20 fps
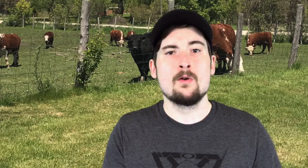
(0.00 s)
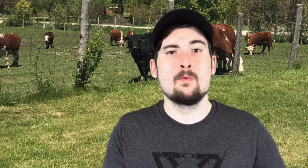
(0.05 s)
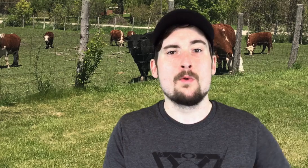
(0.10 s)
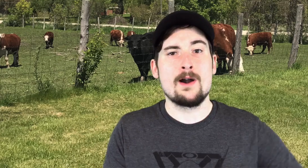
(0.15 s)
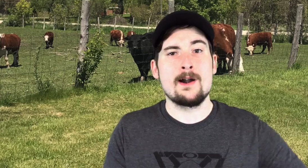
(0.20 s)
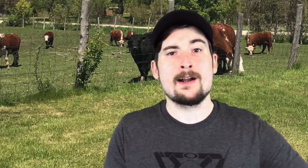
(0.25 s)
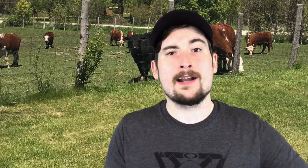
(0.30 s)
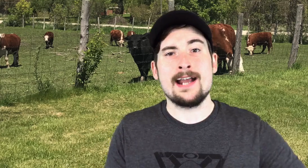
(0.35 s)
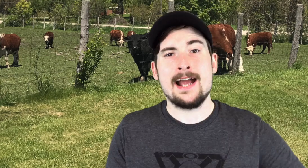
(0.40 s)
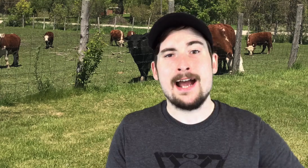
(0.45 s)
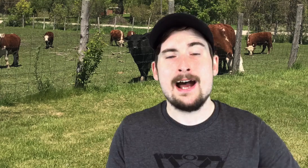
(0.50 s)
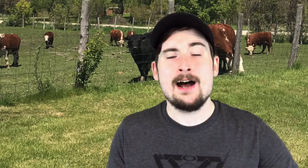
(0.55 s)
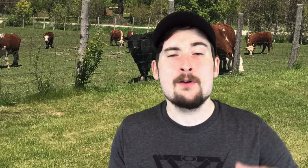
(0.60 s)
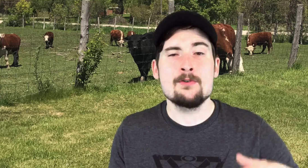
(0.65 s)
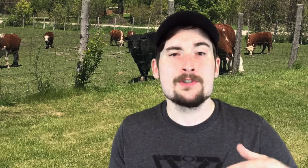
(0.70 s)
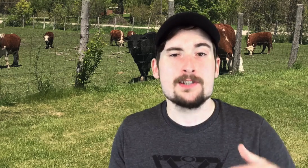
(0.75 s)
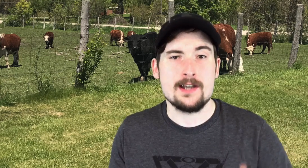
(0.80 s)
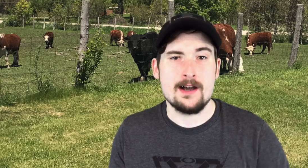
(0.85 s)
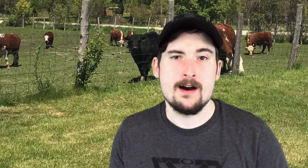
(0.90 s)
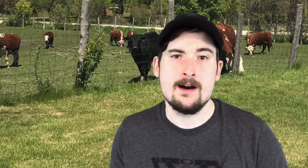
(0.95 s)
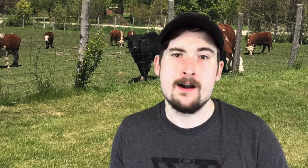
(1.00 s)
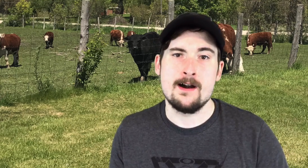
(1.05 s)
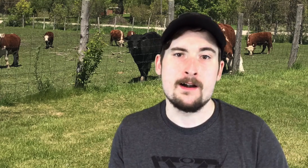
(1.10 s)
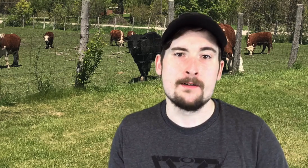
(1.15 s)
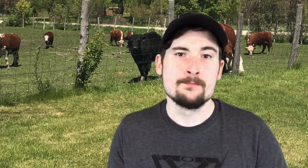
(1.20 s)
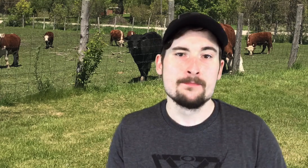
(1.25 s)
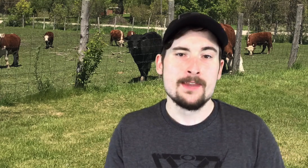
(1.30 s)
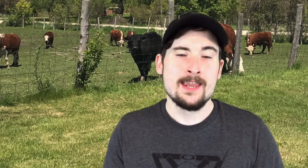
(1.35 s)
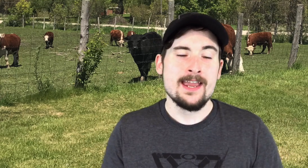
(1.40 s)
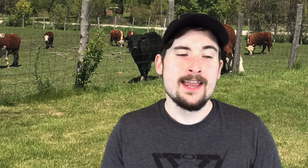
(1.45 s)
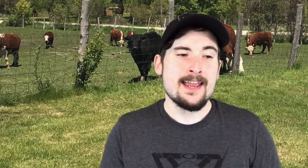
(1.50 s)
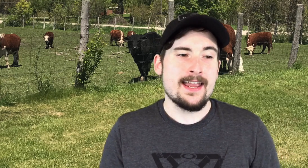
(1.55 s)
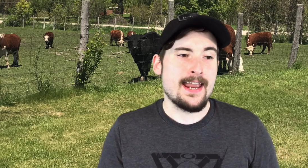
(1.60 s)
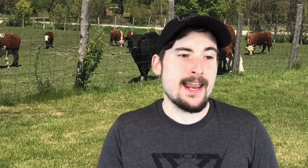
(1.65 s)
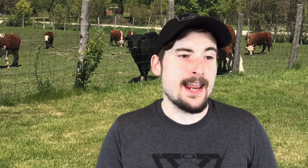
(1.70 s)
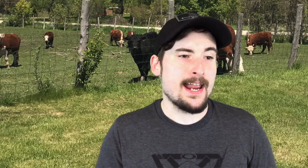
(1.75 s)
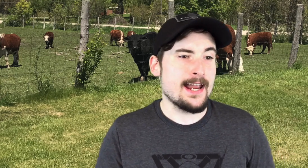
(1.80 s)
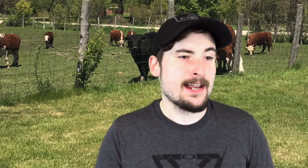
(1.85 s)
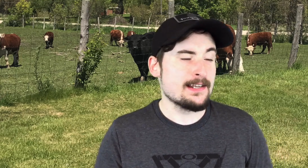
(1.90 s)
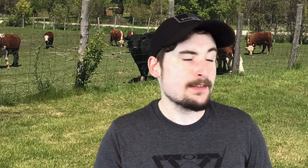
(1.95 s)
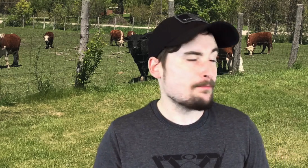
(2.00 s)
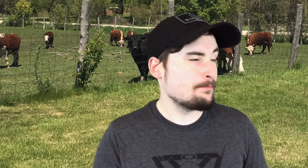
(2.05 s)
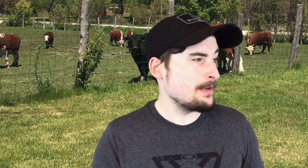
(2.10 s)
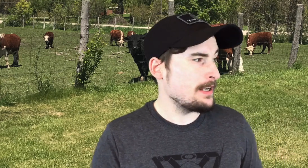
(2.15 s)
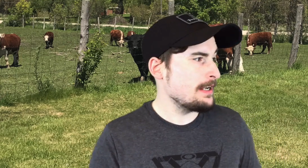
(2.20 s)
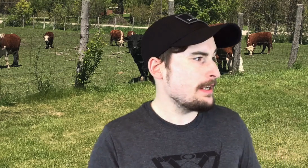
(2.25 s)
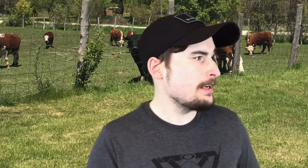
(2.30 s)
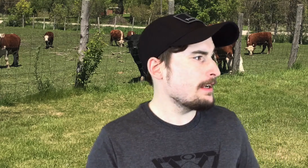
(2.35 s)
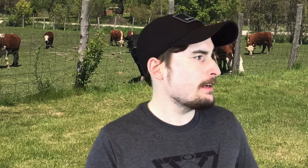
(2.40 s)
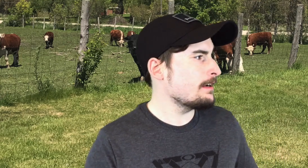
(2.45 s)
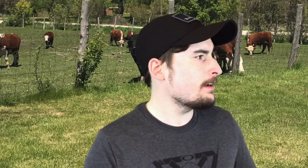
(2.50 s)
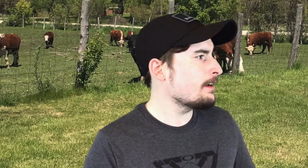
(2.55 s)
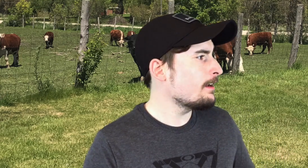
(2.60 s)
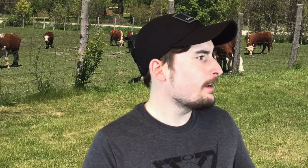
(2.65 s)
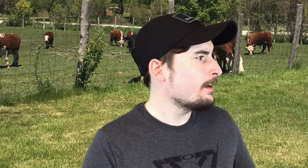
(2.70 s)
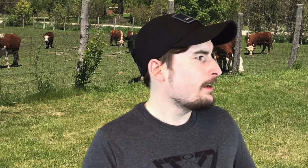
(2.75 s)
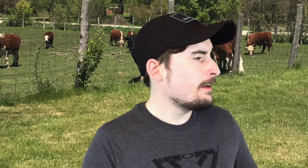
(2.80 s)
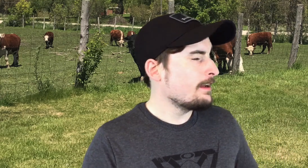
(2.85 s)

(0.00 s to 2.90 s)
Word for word: where cows are. And being